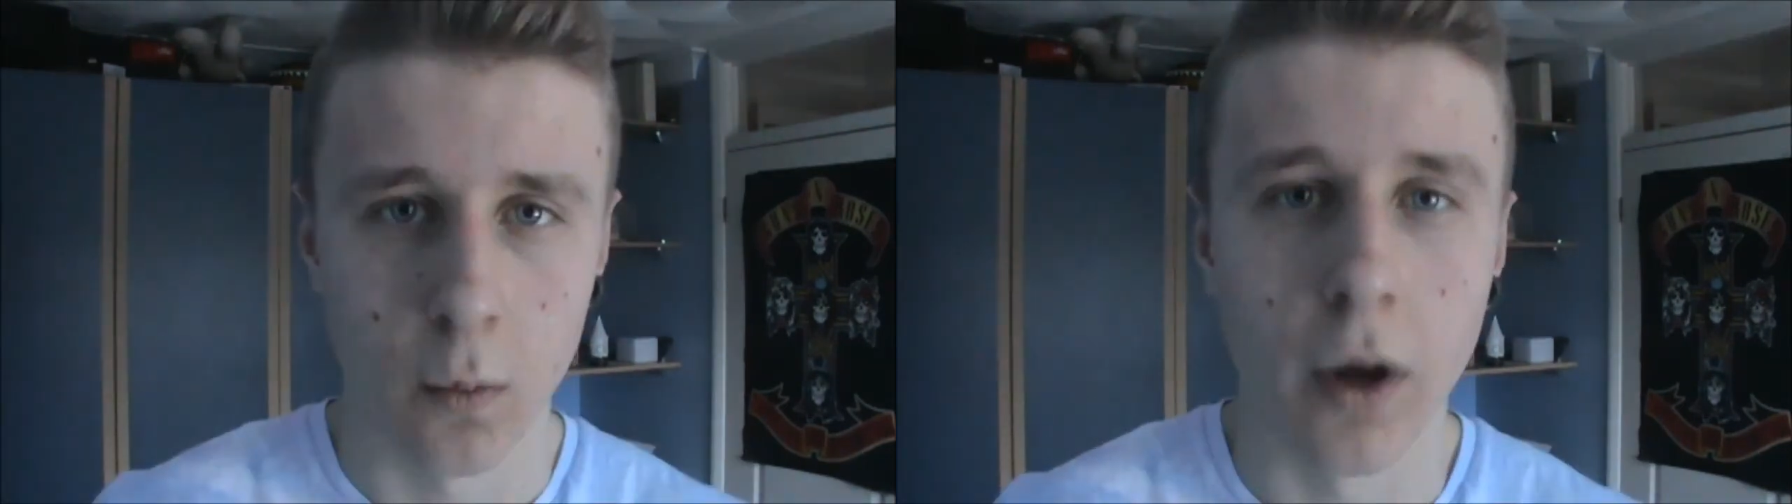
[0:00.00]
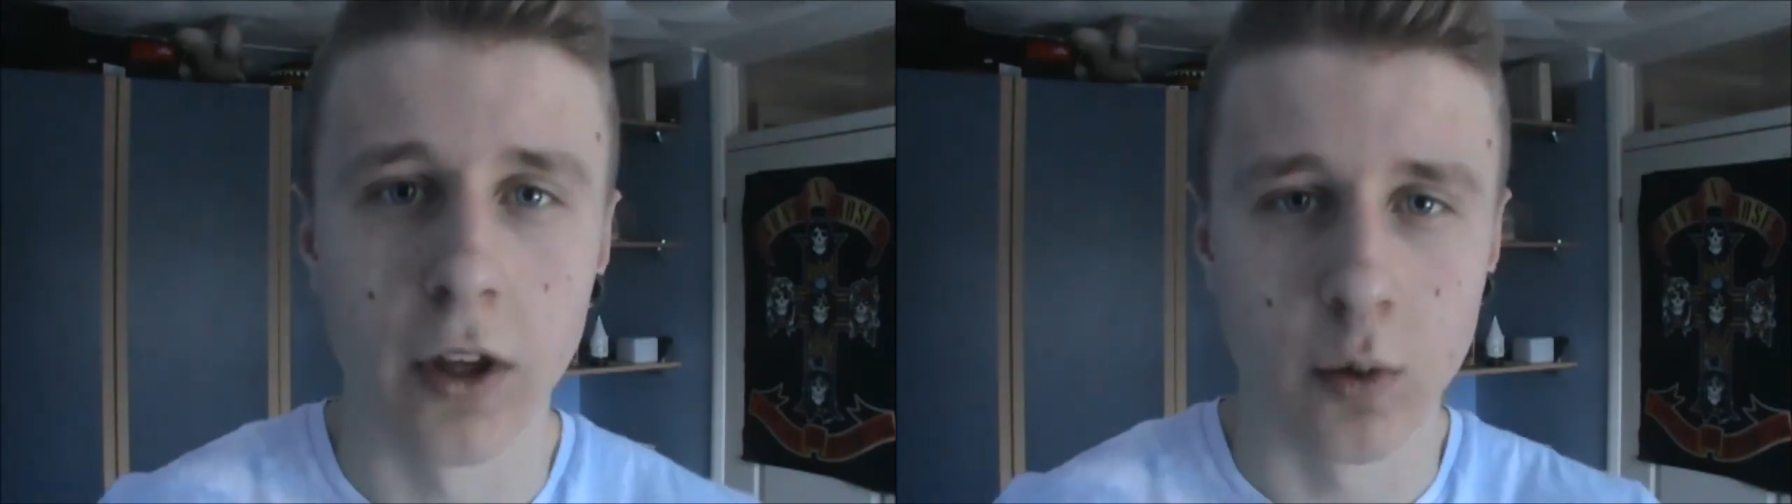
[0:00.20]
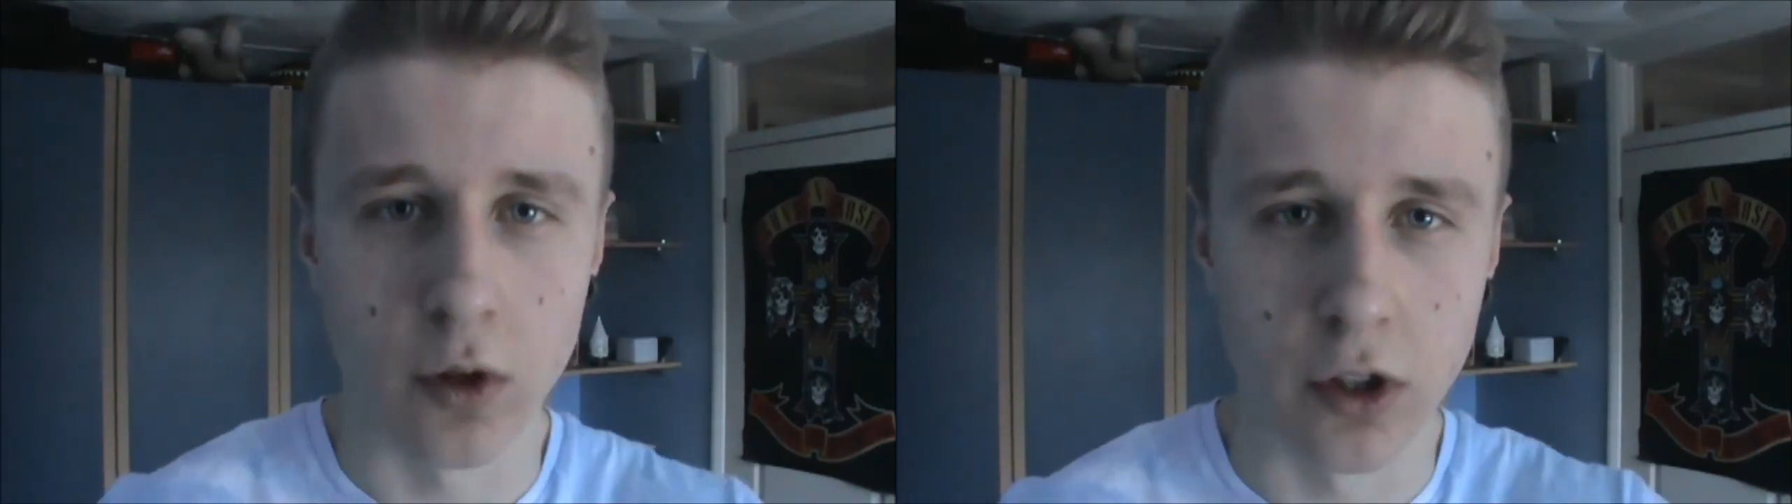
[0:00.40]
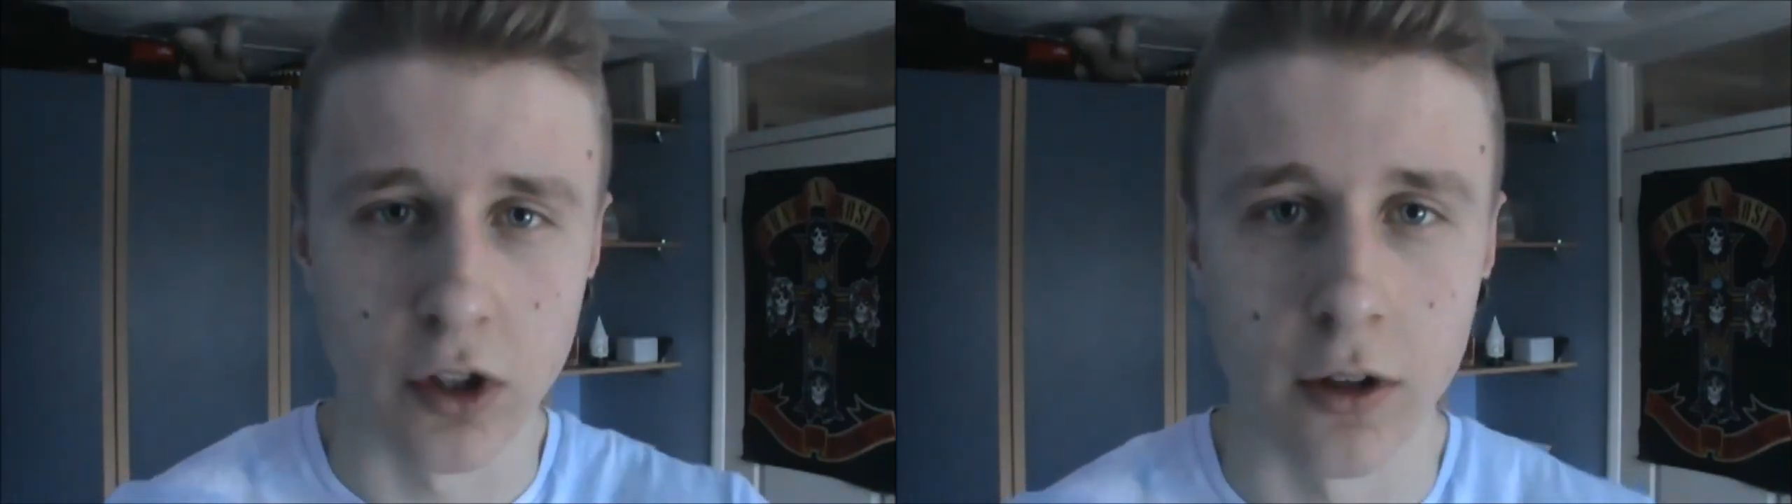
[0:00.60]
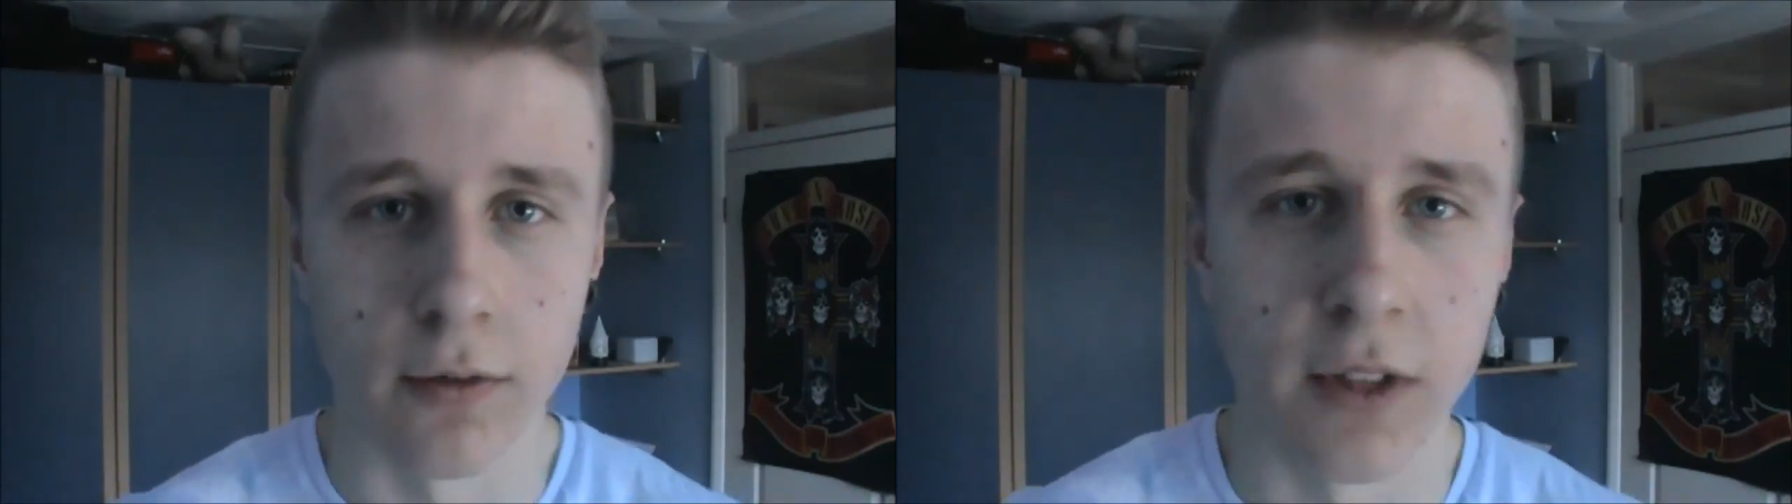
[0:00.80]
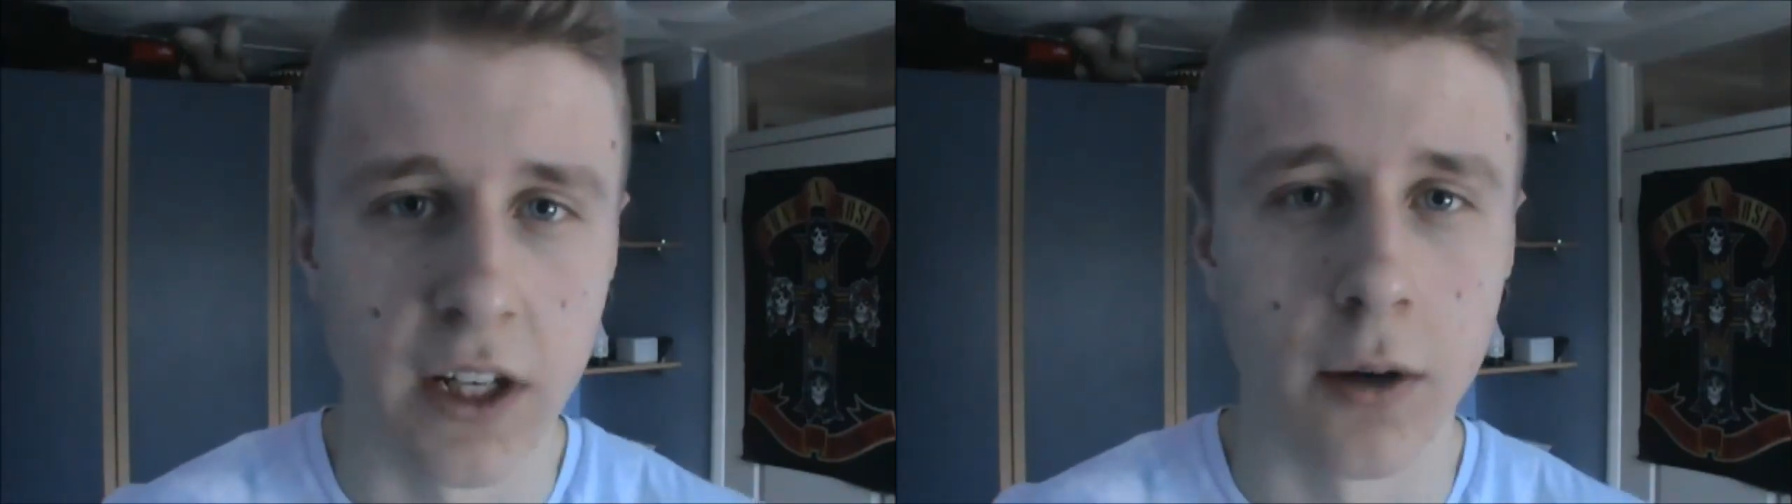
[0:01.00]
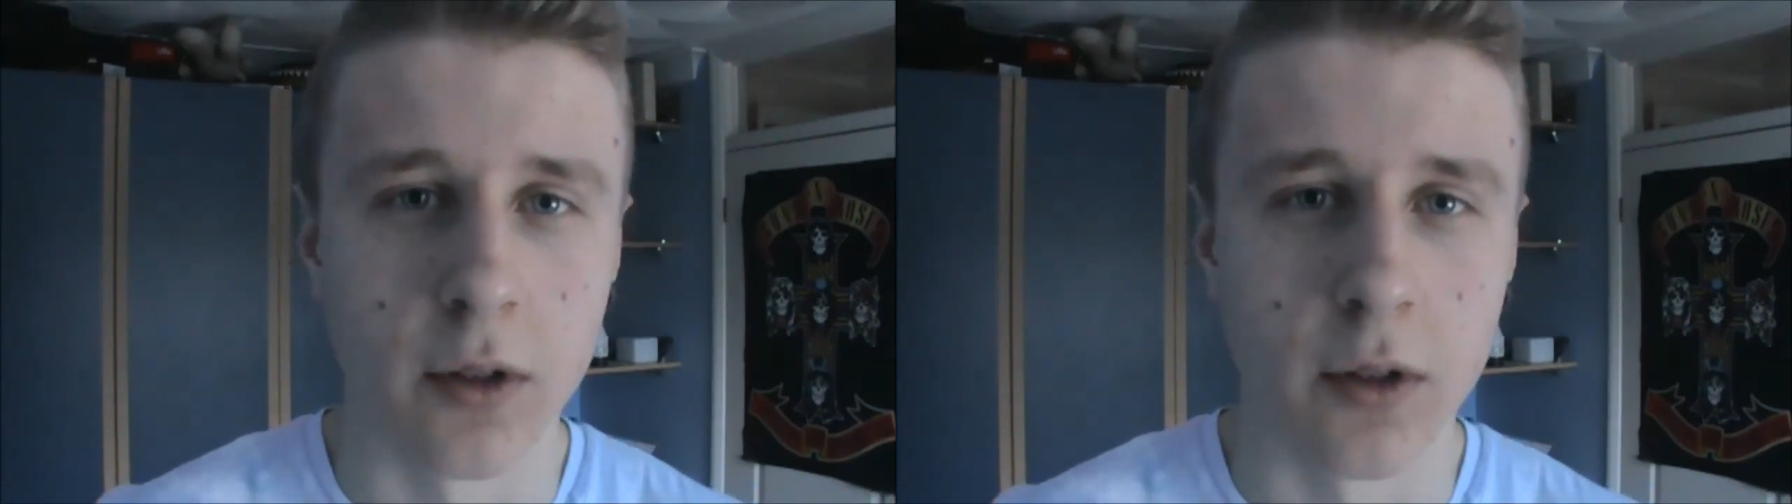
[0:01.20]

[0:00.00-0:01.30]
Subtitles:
Well, this was just a video